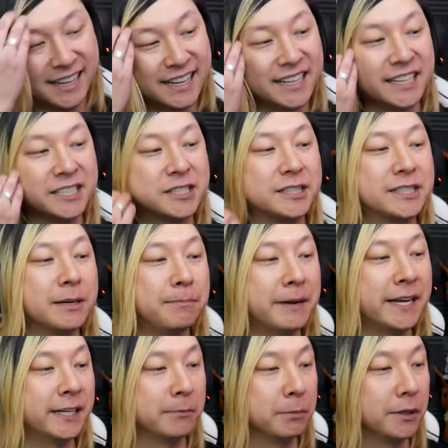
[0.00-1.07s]
is
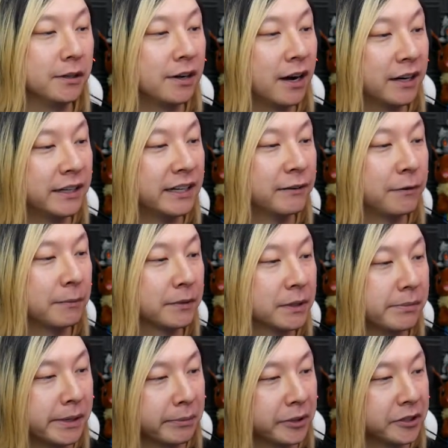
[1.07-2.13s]
debatable on if I'm going to
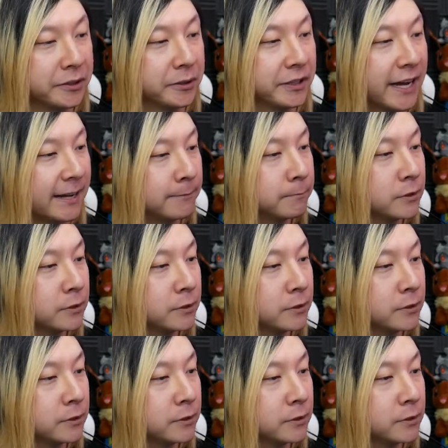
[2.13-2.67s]
be able to do that.